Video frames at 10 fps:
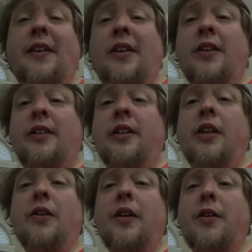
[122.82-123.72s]
the urge to
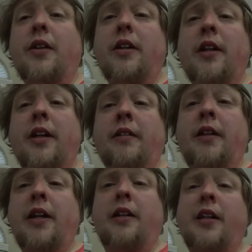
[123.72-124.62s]
go anywhere today.
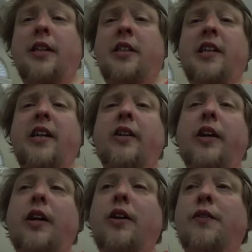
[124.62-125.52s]
Kind of taking
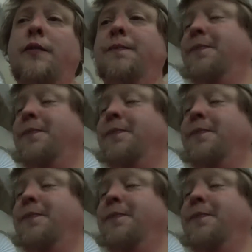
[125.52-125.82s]
Saturday off.